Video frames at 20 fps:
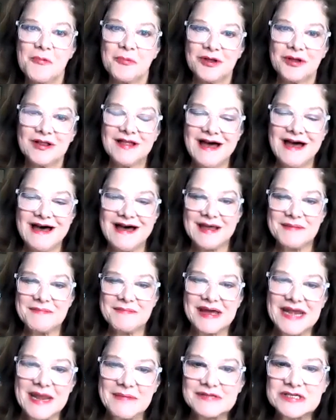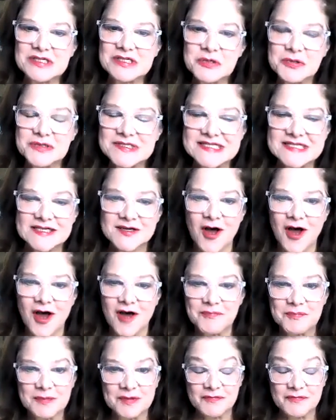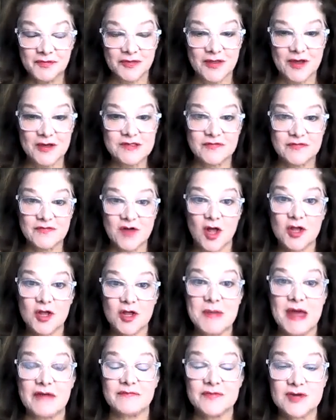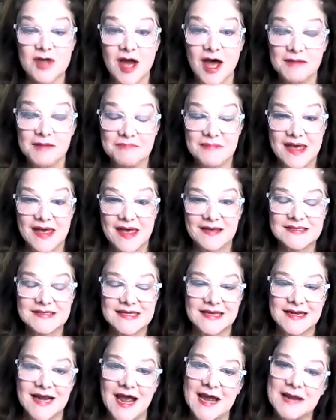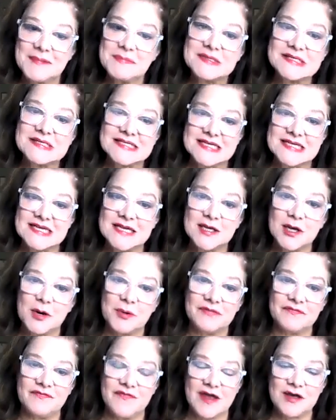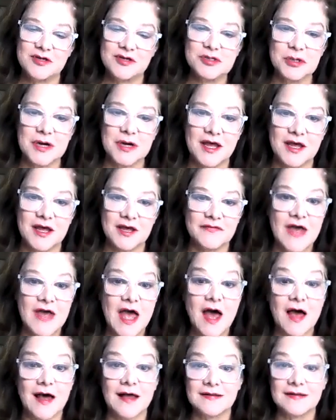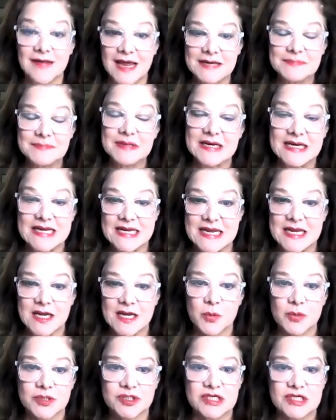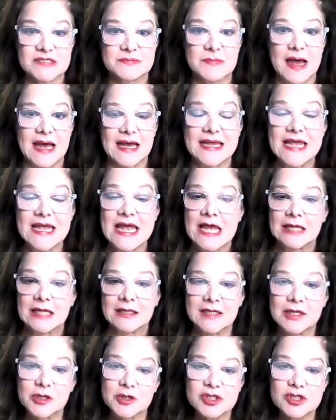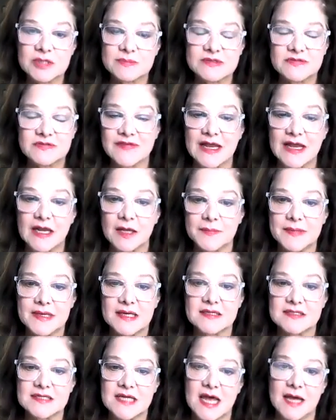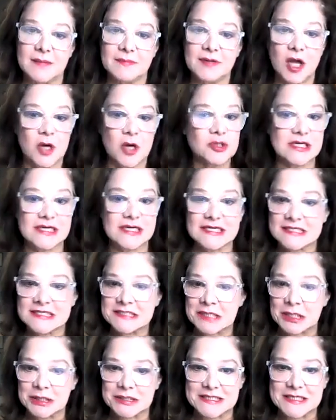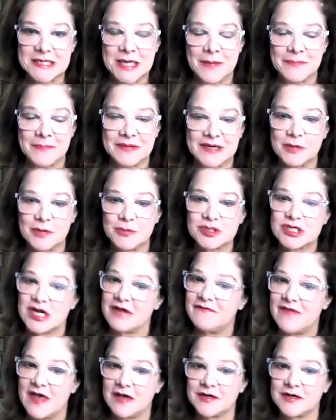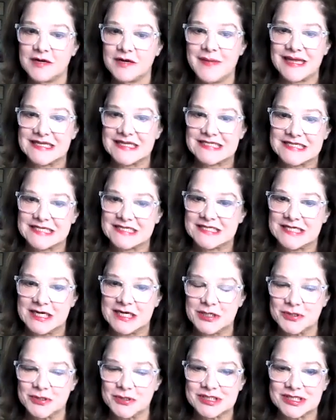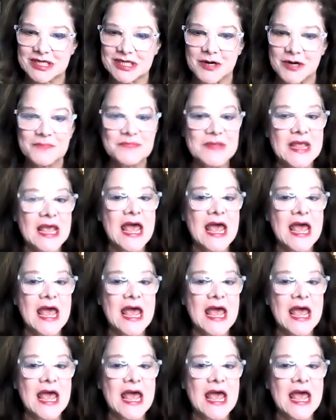Well, hi, my name is Kristin Kaufman. For those of y'all whom I've not met, and I am the CEO and founder of Alignment Inc., which is my leadership development coaching consulting company, which I founded about 16 years ago.